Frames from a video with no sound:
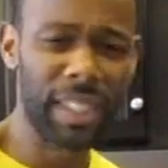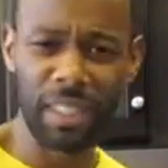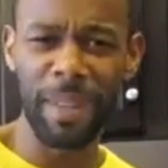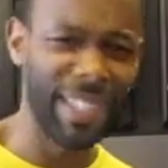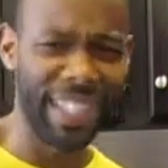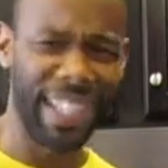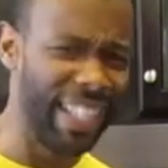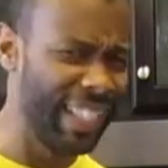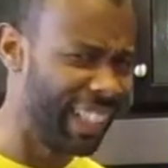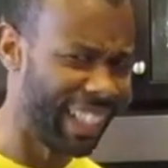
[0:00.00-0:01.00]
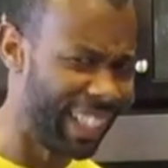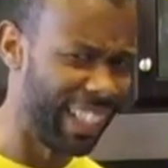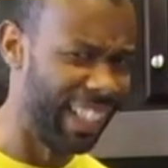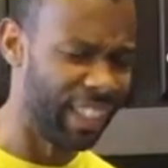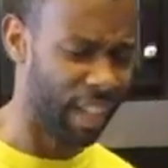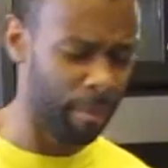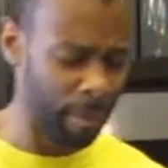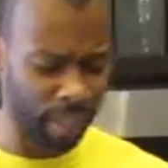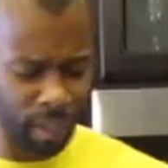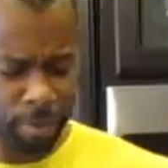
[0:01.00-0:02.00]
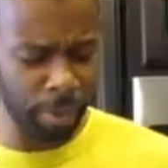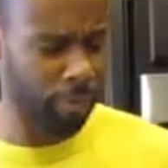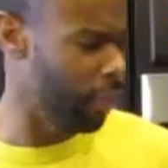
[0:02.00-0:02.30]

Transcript: Just makes it easy to clean. So I put the aluminum